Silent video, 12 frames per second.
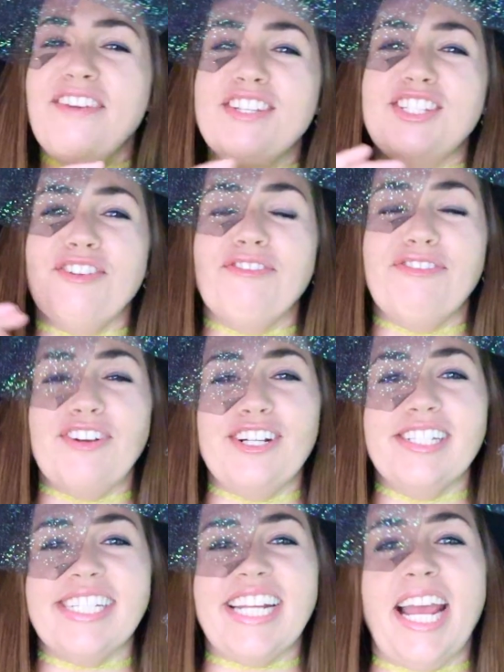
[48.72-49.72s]
it's your
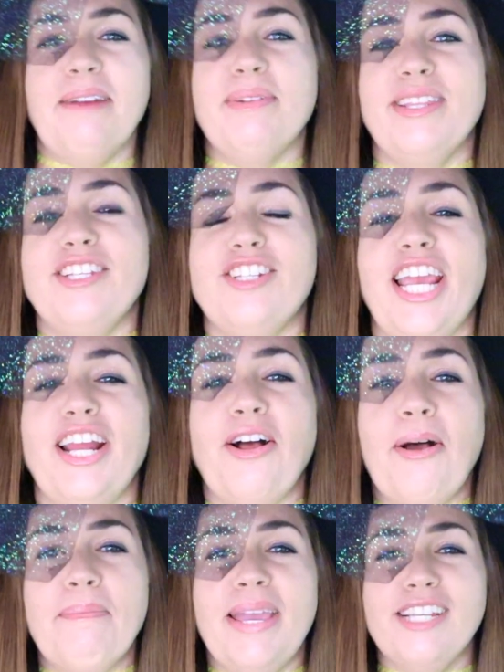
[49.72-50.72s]
first time to the
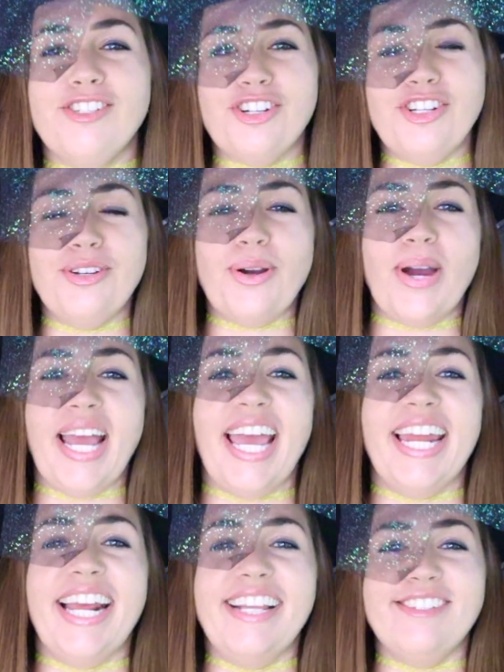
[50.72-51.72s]
channel, make sure you go
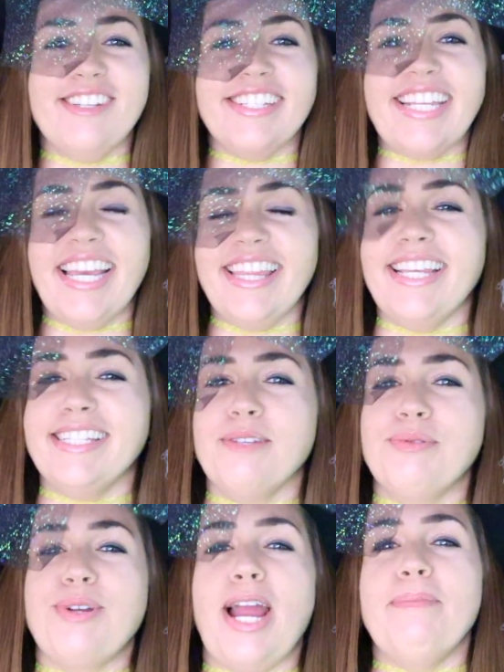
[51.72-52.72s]
ahead and just hit that
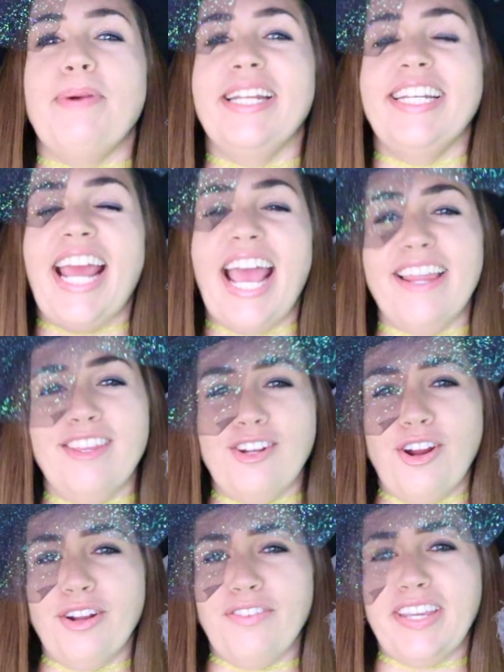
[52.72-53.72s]
subscribe button and the
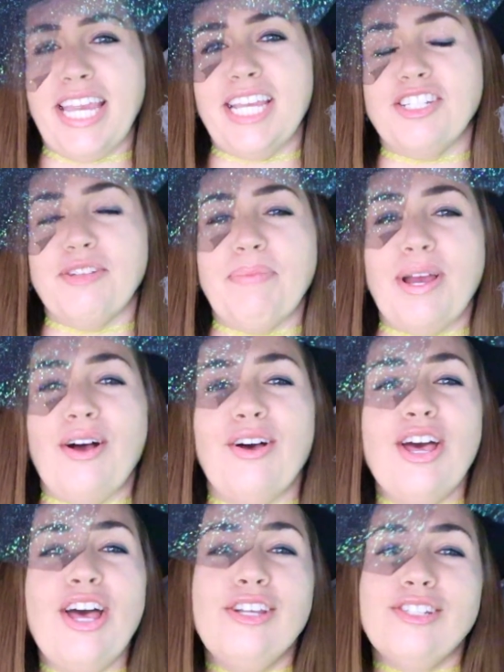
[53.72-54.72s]
notification
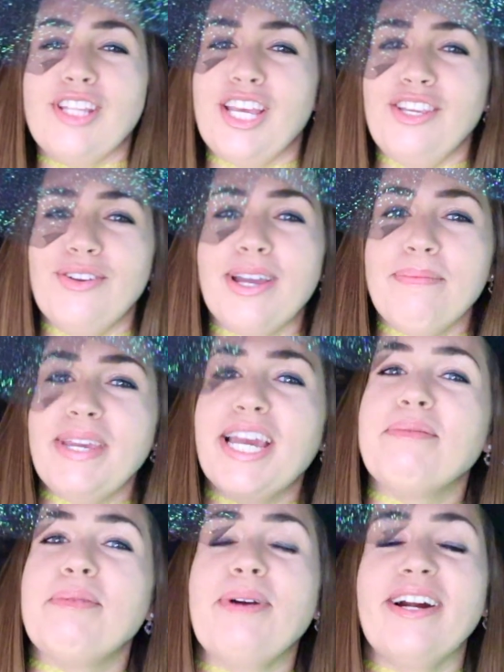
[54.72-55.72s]
bell so that you can
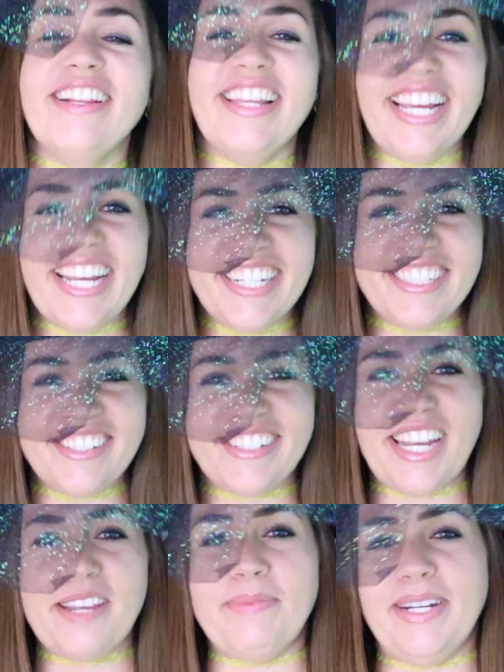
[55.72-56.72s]
become a part of the It's
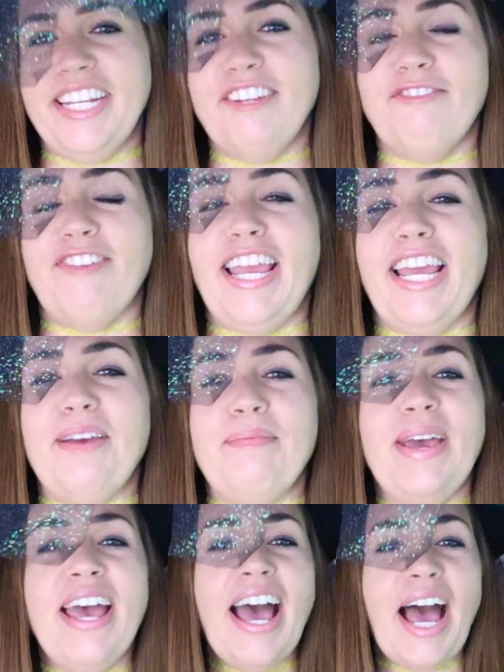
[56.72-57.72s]
Jade Bunny
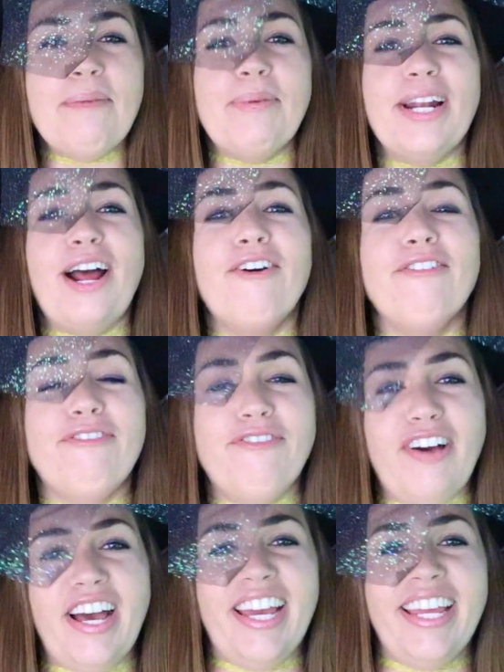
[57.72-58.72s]
fam. I put out
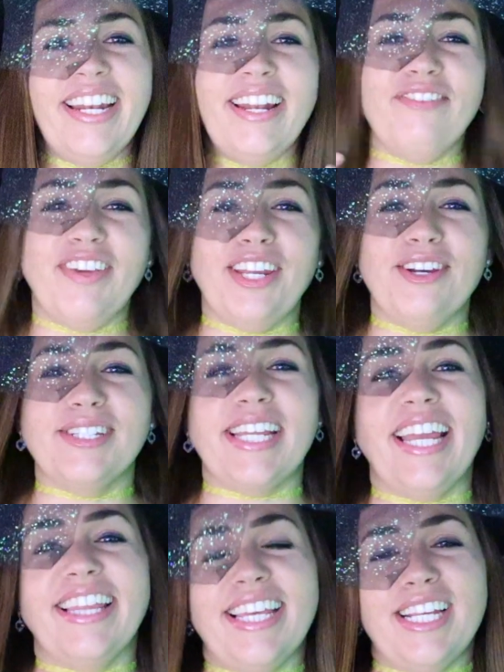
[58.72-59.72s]
fun videos
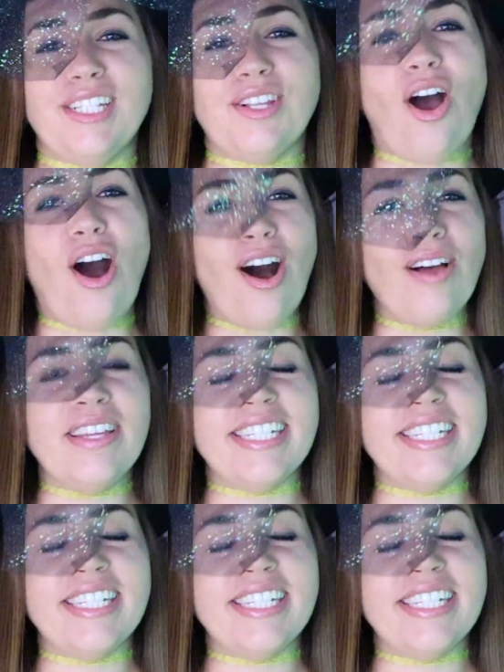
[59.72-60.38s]
like this all the